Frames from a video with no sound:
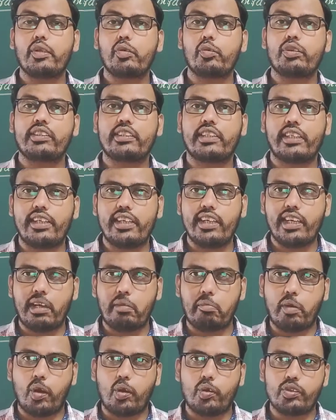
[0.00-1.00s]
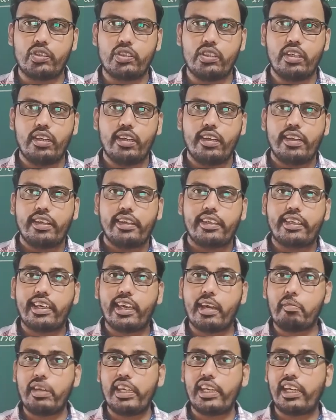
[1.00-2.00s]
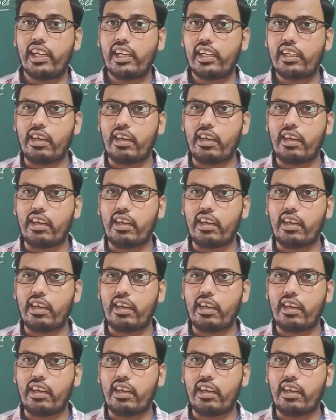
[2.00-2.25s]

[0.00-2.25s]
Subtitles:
to study about chemical